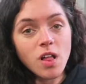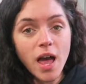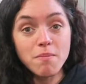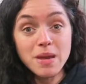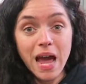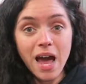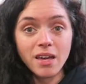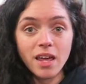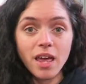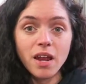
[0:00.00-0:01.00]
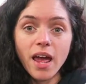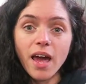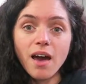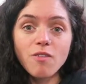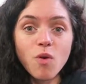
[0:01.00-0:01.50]
I'm not. And I
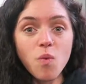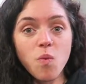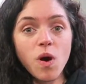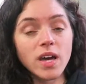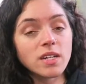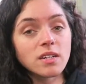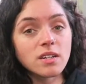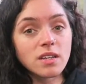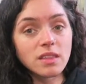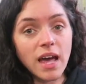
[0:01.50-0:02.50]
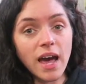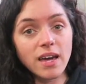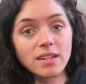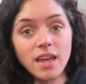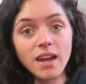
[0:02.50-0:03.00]
have one
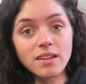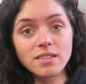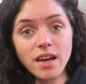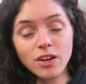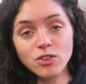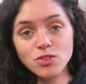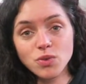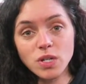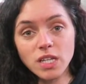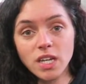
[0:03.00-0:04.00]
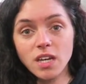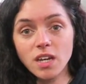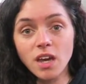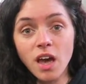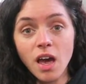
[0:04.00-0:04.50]
lat that is
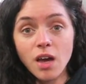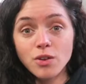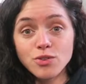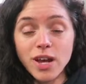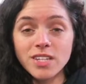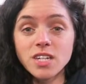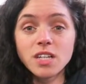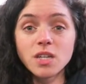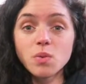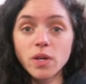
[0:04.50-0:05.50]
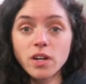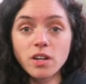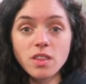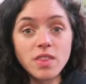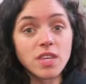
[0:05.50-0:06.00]
actually drastically
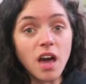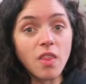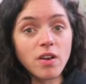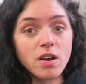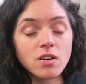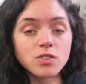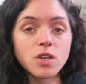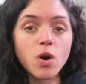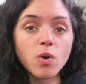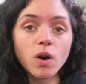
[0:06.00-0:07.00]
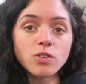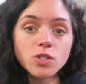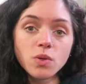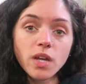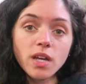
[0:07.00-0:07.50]
weaker than the other. So
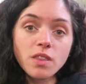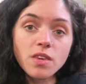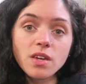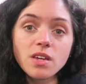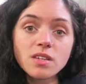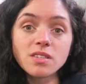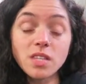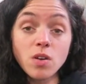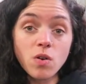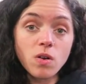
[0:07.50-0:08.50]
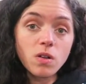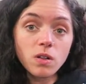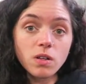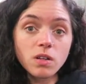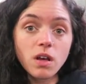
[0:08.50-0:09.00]
doing the
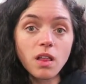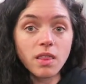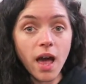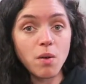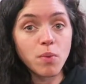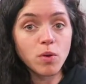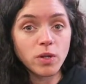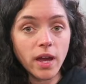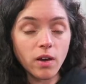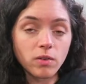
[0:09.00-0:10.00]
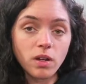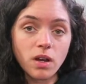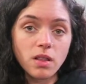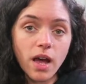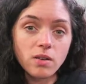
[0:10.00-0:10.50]
single lat pull down
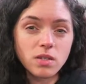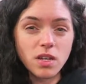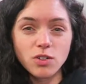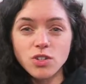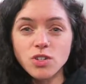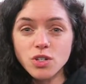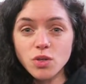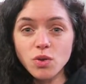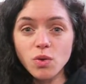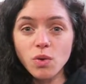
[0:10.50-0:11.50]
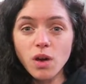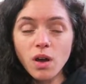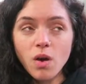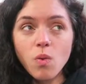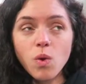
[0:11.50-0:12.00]
allows each to
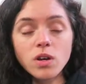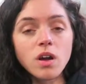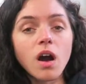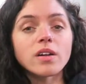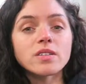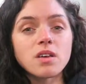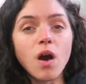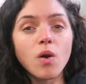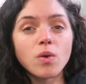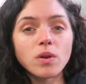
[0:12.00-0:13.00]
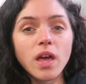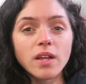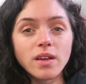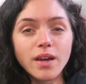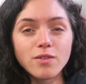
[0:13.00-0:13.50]
work on its own
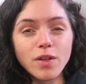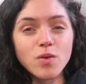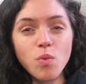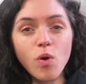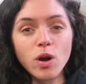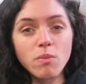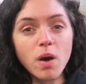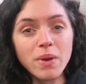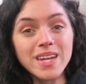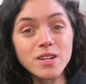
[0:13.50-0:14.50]
and kind of like warm up